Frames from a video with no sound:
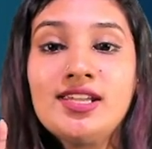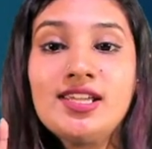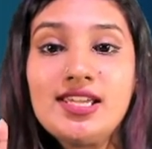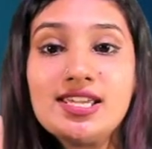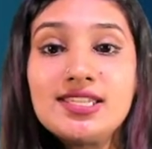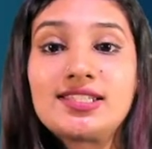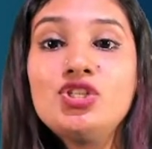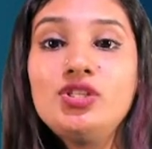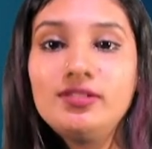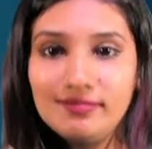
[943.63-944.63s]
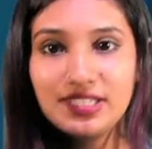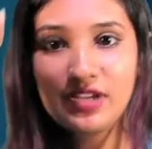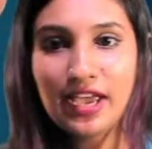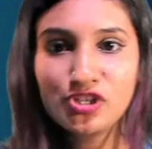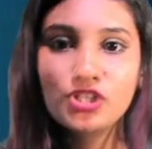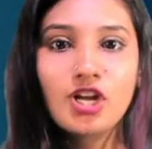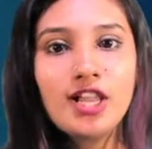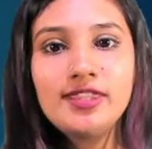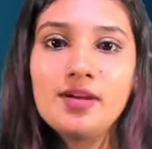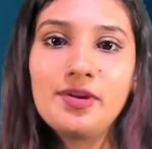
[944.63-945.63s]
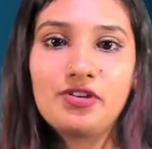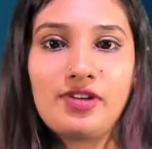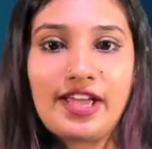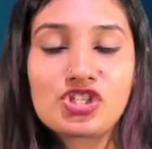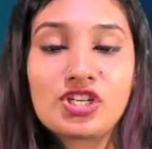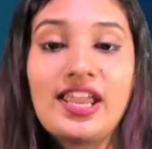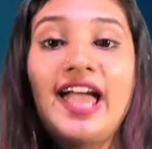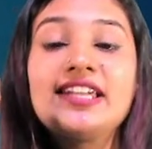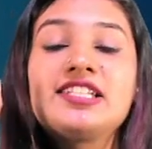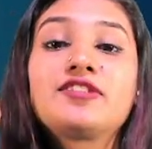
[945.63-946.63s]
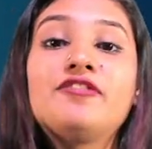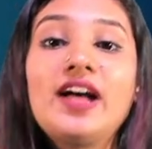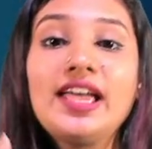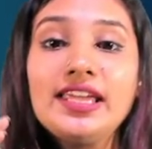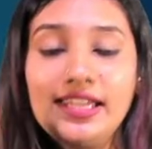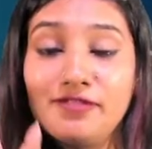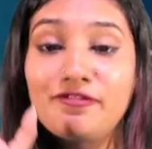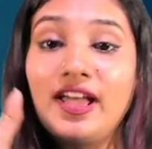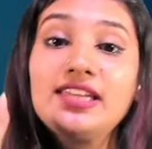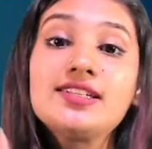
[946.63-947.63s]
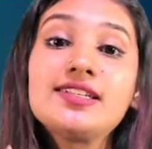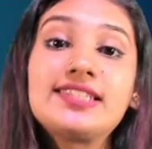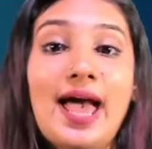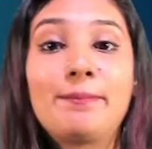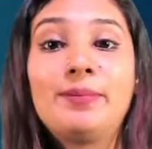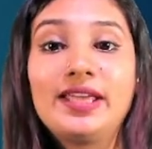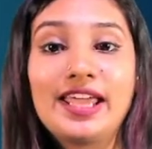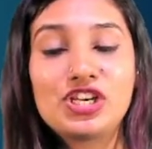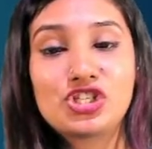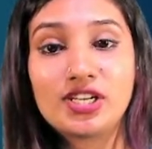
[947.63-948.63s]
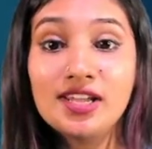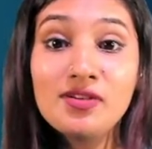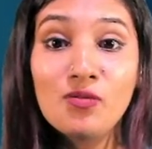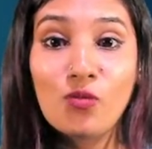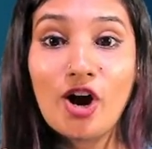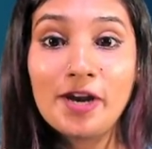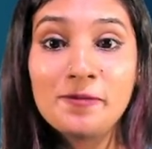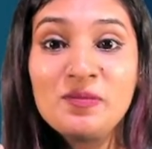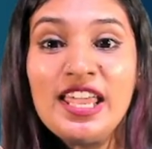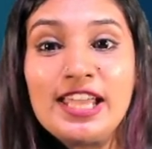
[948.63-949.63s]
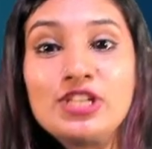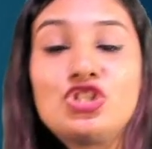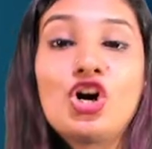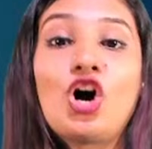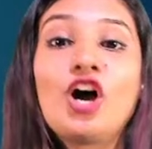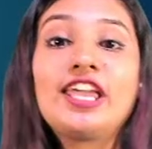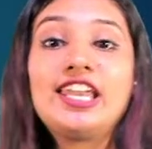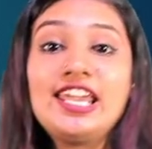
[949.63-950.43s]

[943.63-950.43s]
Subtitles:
is, this reaction is called Thermit reaction, and it finds its application in what? In joining